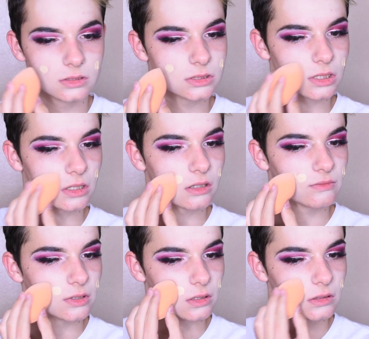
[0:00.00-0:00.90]
to start
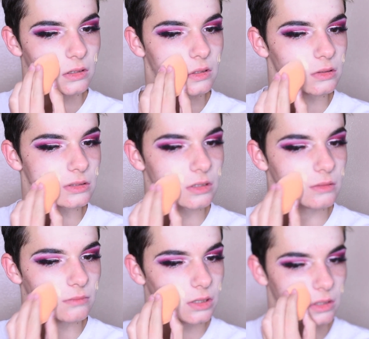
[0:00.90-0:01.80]
off with. And I'm just
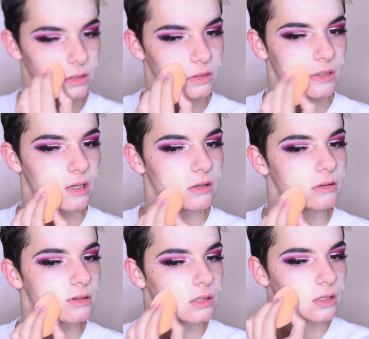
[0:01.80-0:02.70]
going to blend this
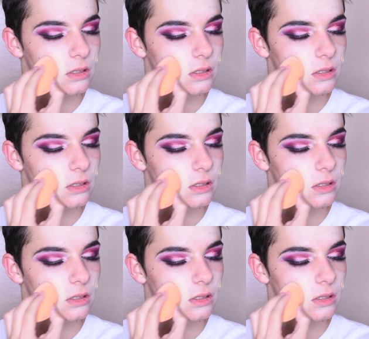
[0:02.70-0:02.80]
out.